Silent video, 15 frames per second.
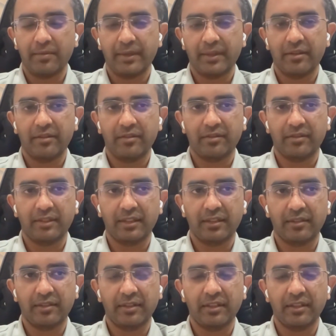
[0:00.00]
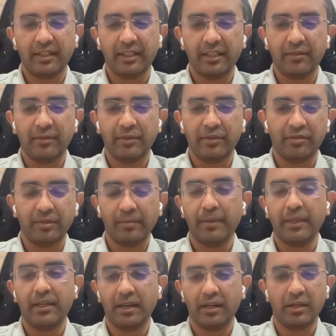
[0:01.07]
because there are certain things which you
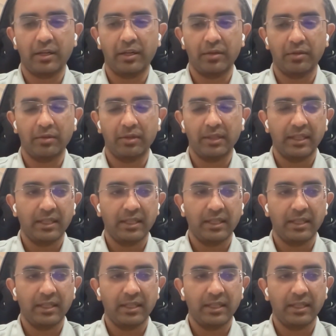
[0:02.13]
simply can't do